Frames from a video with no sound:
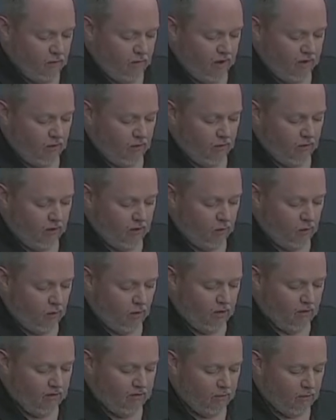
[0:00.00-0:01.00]
metal that
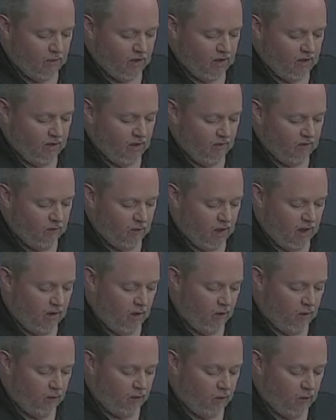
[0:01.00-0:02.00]
warns me of my
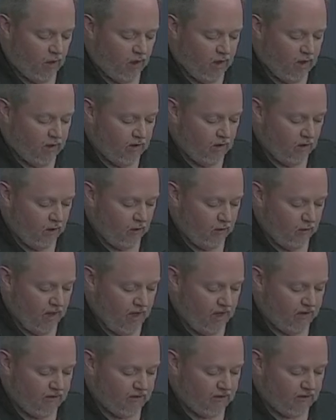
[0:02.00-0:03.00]
own weight held
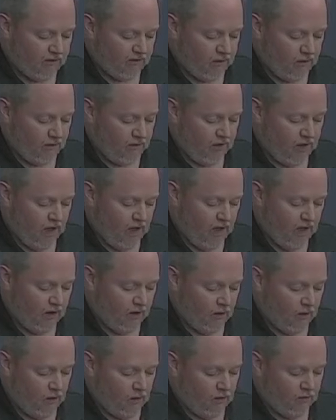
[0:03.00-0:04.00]
past a certain
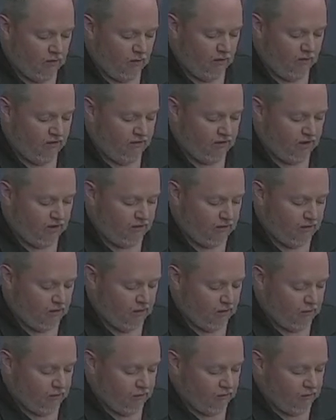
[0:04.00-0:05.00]
angle from the
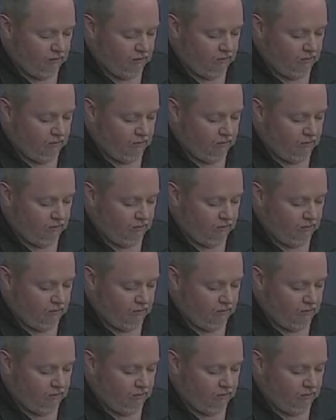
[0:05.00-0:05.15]
center.